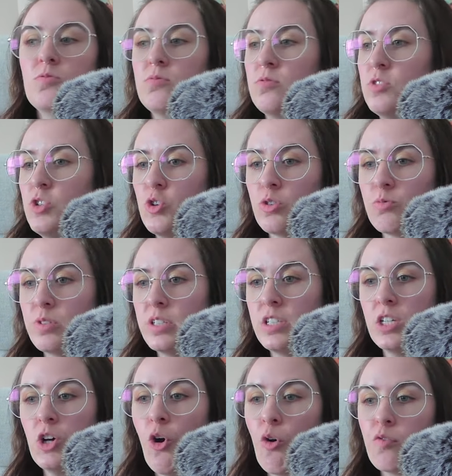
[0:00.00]
your
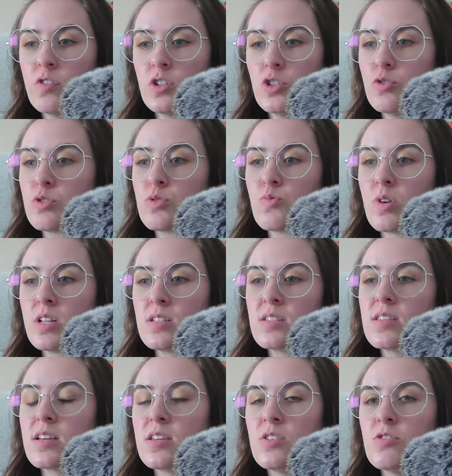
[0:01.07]
really overused ones
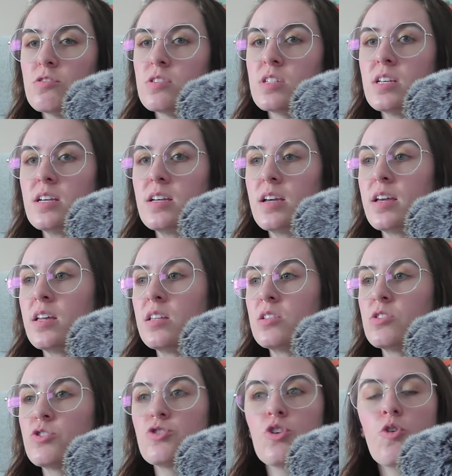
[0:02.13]
that you see in
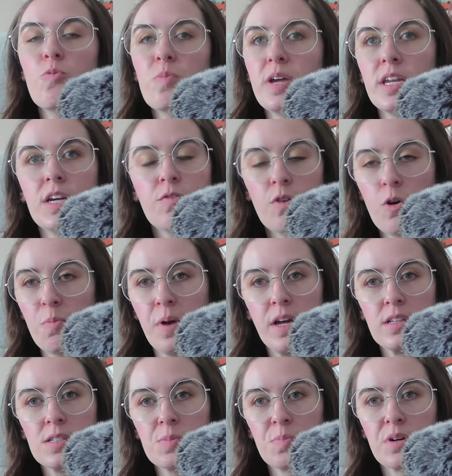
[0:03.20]
so many
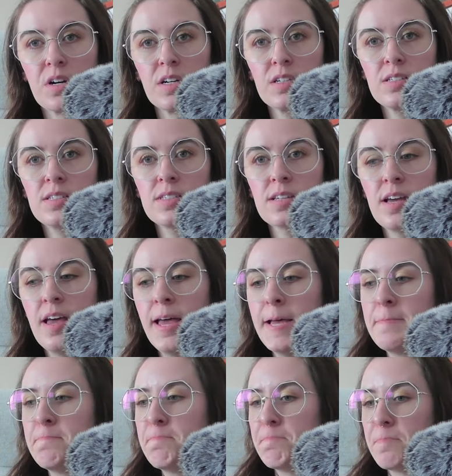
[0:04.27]
romance books.
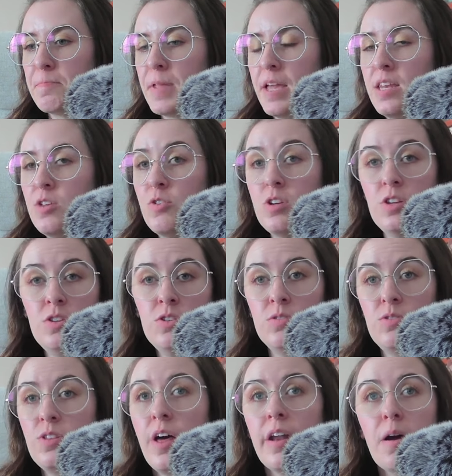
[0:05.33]
And you can
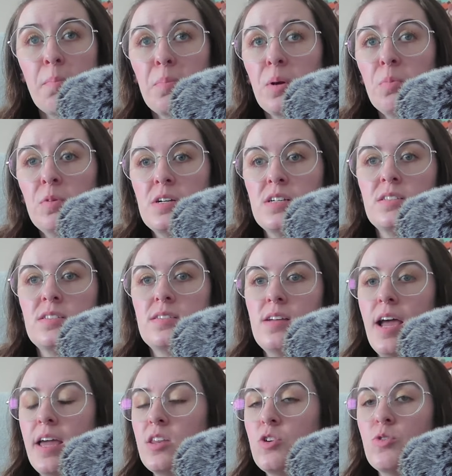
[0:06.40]
do that on purpose,
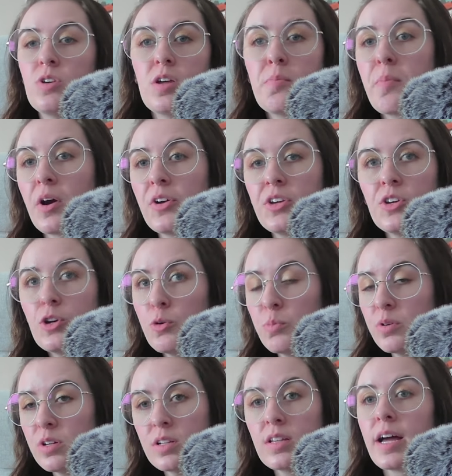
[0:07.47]
and you can market your
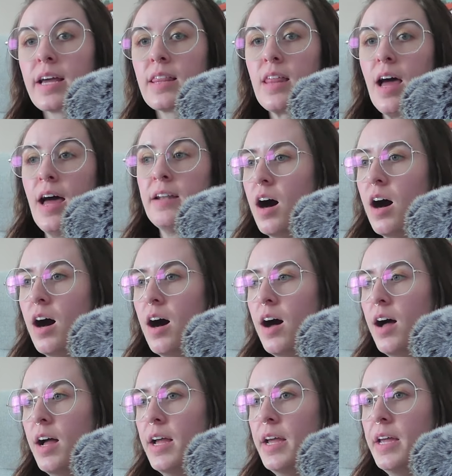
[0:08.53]
book like that.
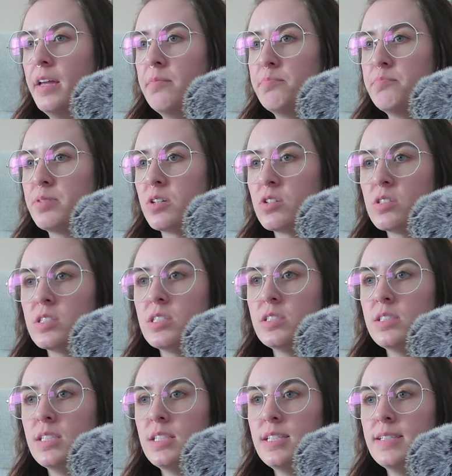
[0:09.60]
I
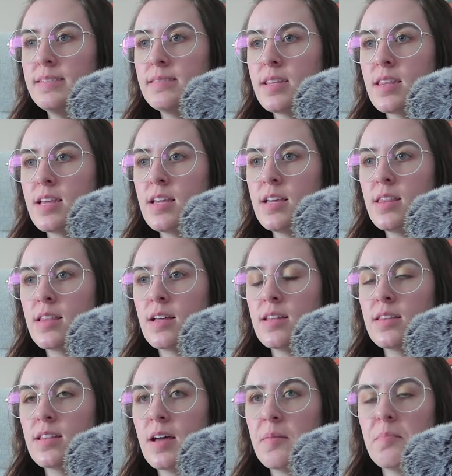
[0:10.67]
personally think
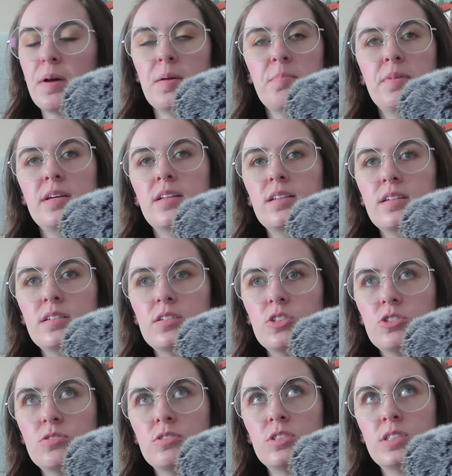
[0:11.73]
that that might be a
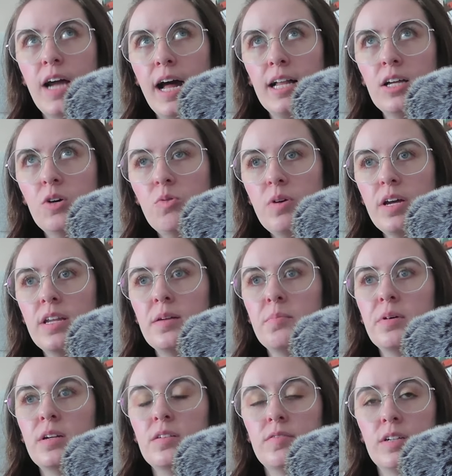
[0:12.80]
little shallow and a
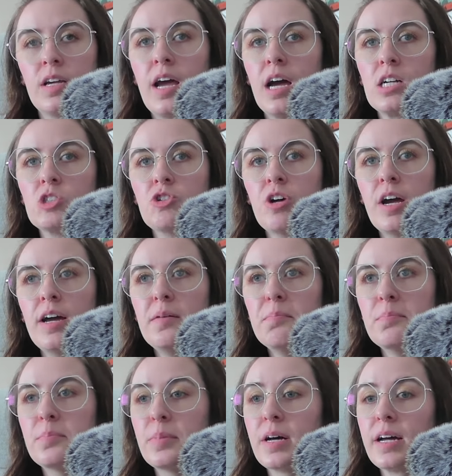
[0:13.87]
bit of a cash
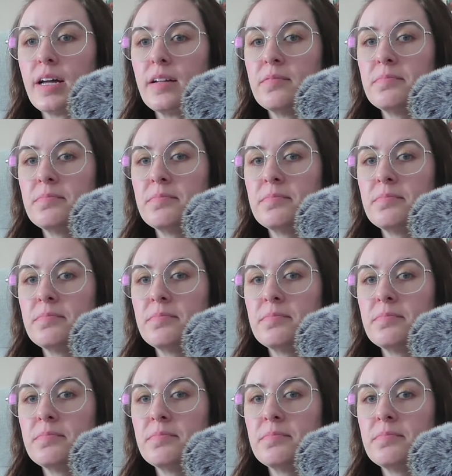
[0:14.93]
grab, but